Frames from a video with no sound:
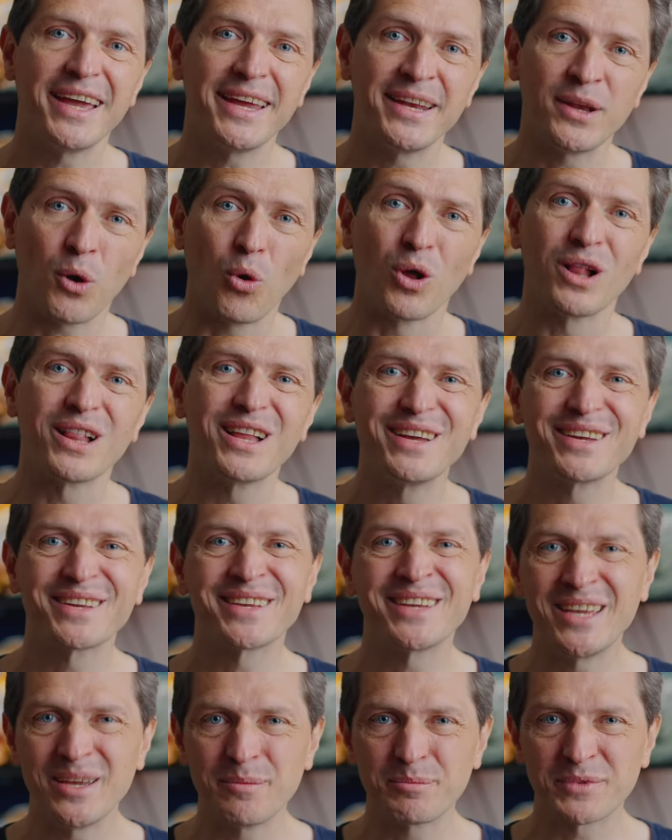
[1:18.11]
It all
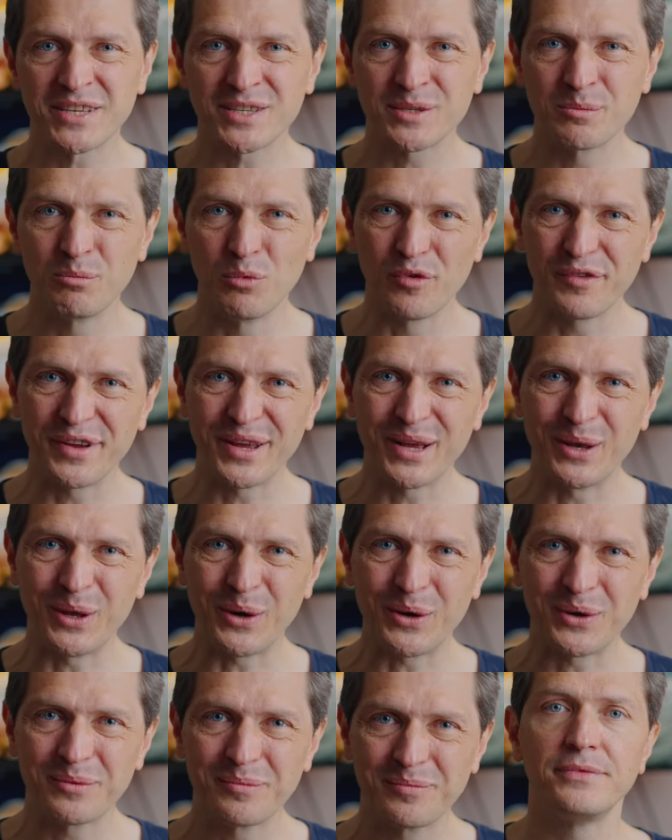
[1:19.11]
keeps us moving
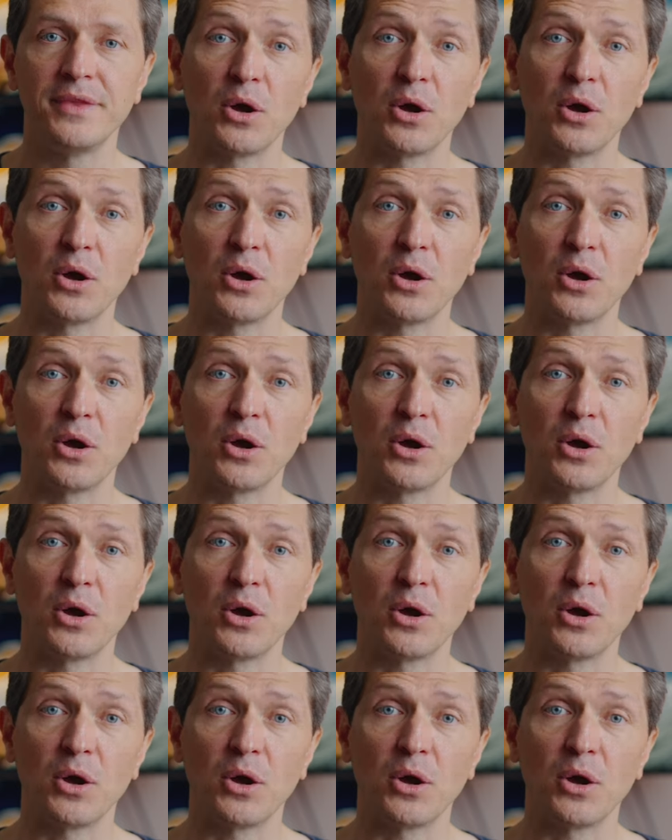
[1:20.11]
along.